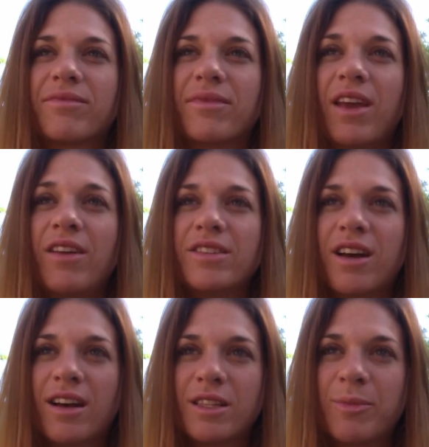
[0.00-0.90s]
hearing
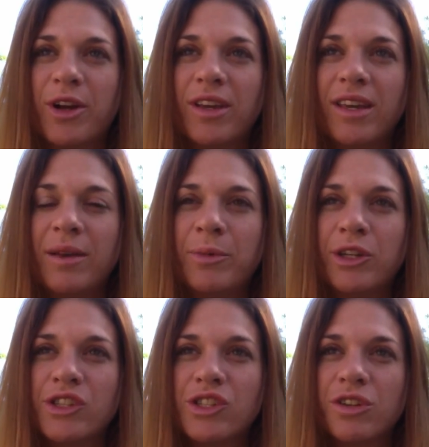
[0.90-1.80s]
dogs barking,
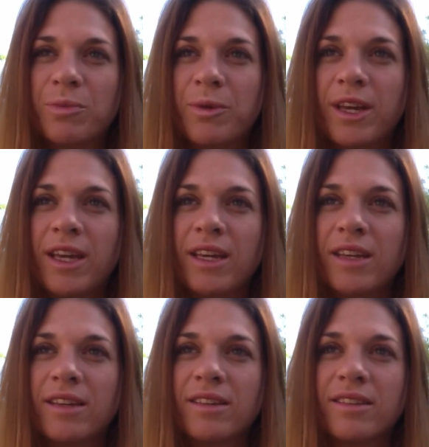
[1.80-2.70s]
birds
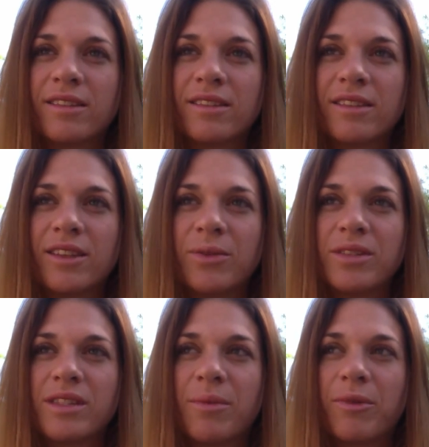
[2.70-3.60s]
chirping. There was
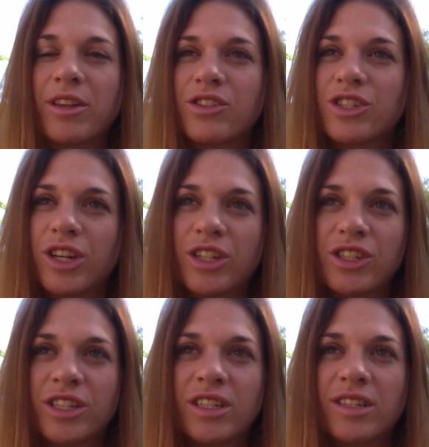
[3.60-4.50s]
some
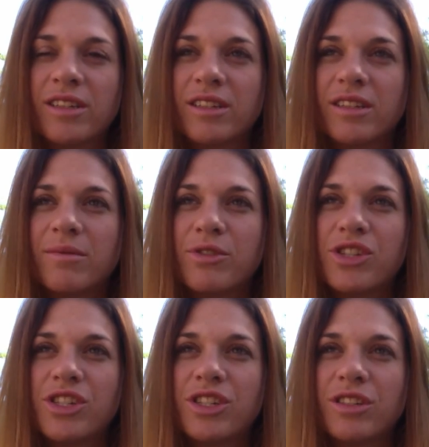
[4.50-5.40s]
construction
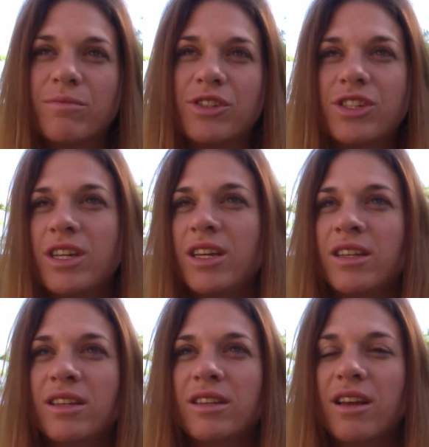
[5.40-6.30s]

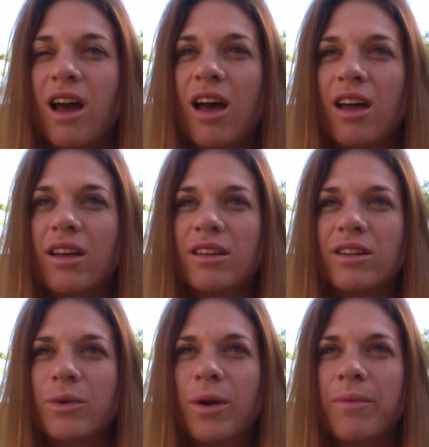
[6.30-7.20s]
machine
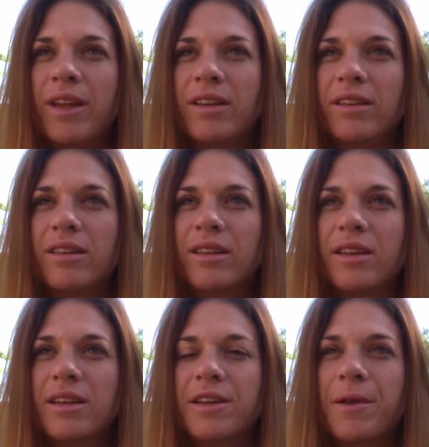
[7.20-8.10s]
equipment
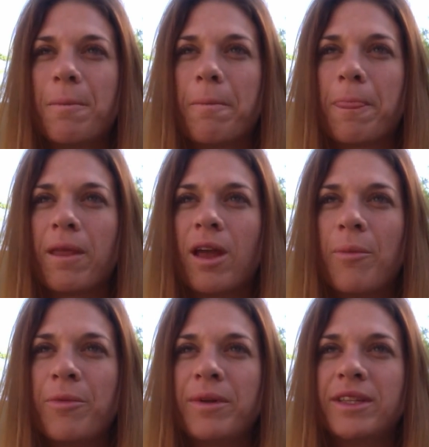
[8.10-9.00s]
a
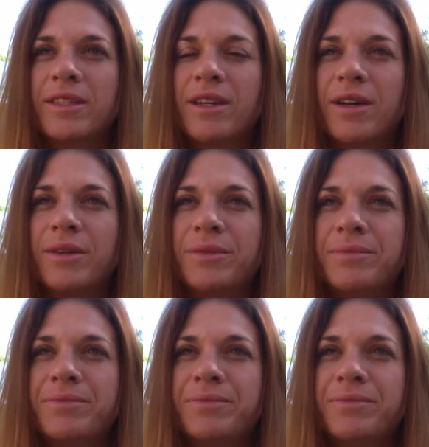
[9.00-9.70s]
couple minutes ago.